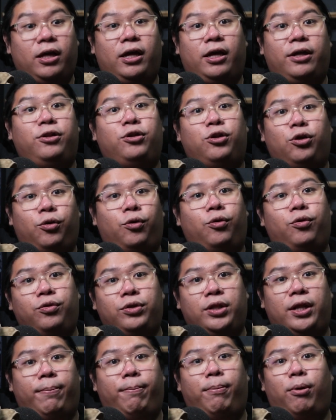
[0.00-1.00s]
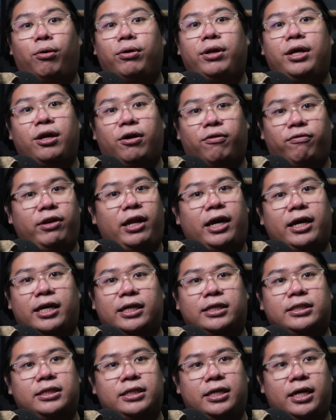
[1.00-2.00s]
into the body of
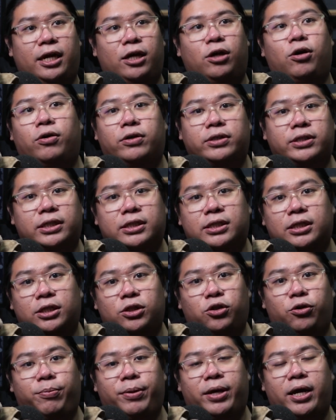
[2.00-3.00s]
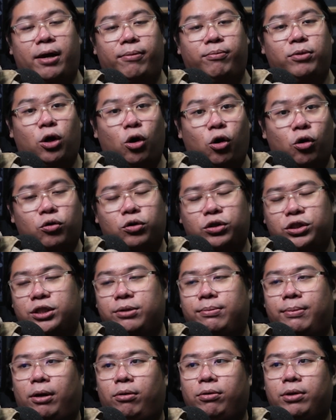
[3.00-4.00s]
Lucky C and causes her to become the
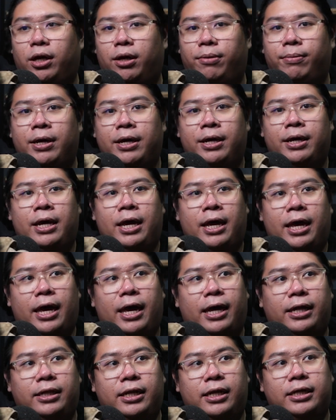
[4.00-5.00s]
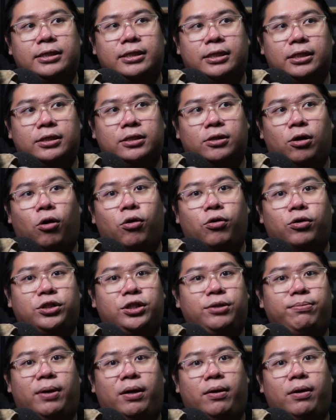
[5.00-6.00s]
Orochi Malgam. And this is
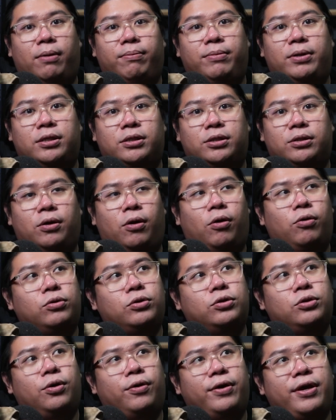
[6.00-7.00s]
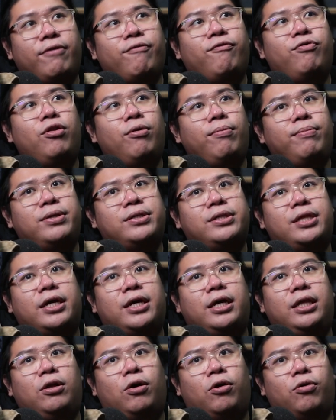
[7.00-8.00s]
Orochi Malgam is also, if not
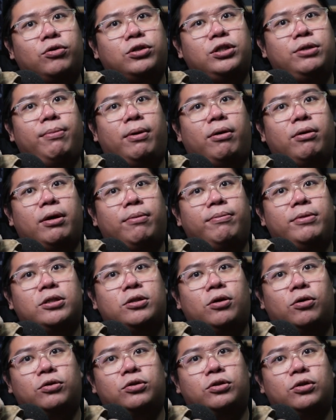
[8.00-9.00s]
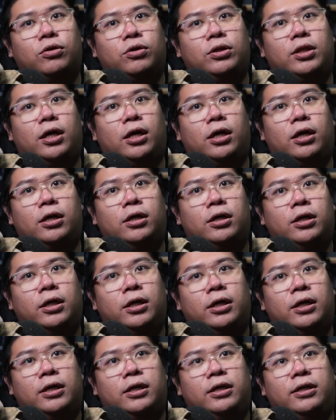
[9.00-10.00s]
mistaken, Orochi Malgam is also the
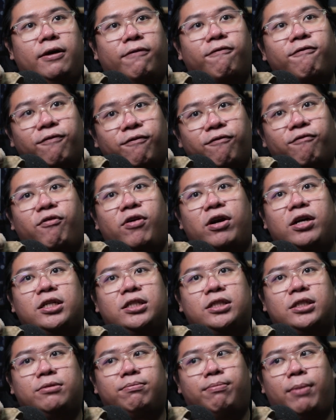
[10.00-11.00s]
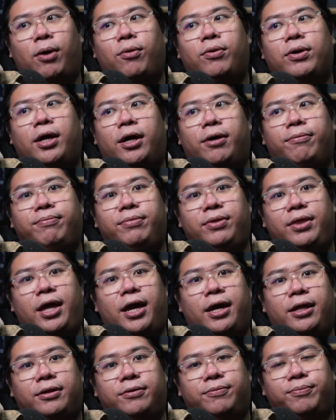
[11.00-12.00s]
first Malgam
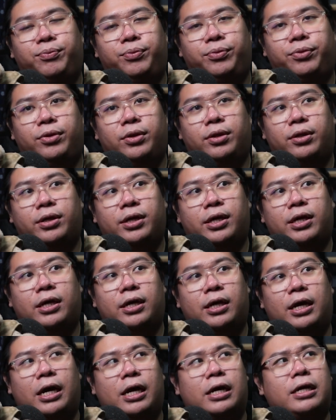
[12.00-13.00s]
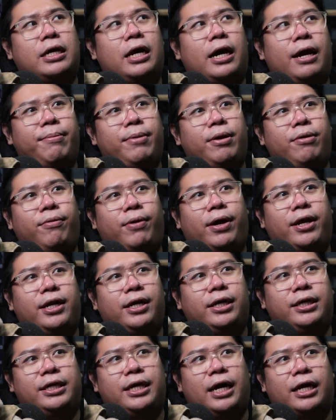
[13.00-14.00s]
that Kamen
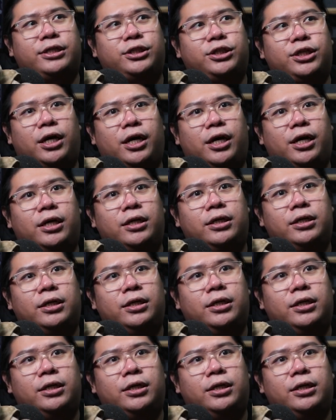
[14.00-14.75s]
Rider Gotchard,